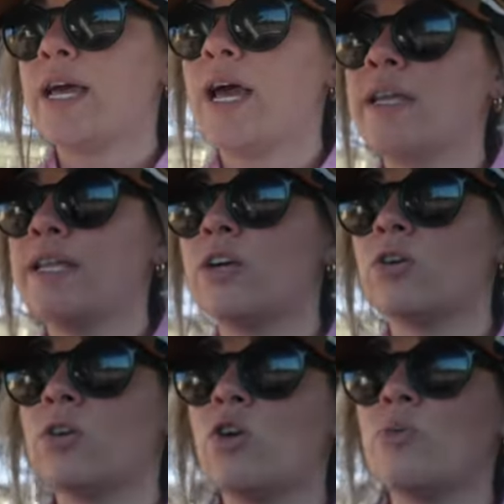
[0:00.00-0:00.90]
that, and he
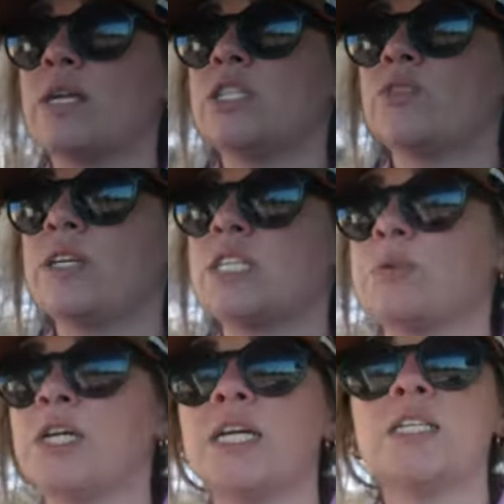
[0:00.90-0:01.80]
got a whole bunch of
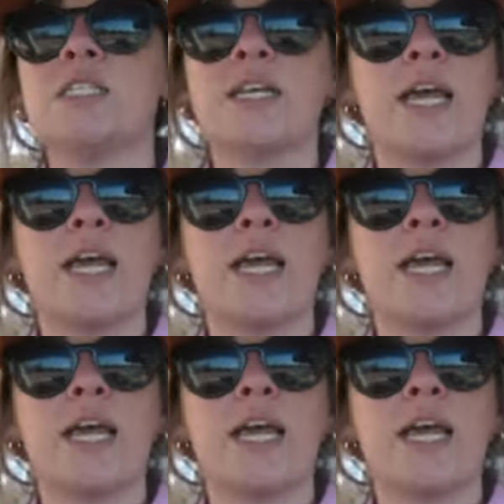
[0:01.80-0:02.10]
experience and